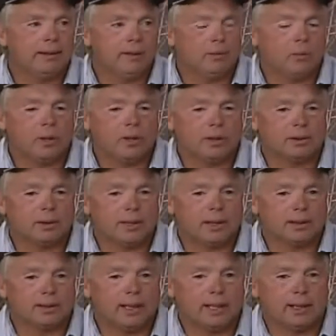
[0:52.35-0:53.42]
then
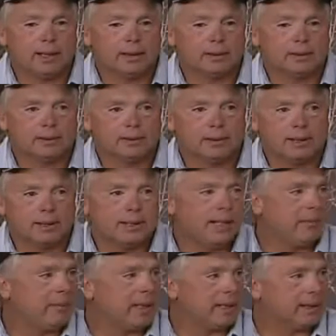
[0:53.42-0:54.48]
I'll take a
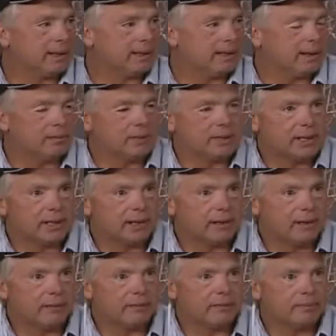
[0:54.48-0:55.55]
tape test and we'll send
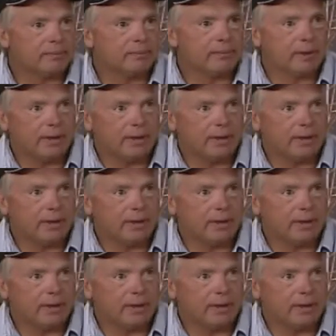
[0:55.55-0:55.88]
it off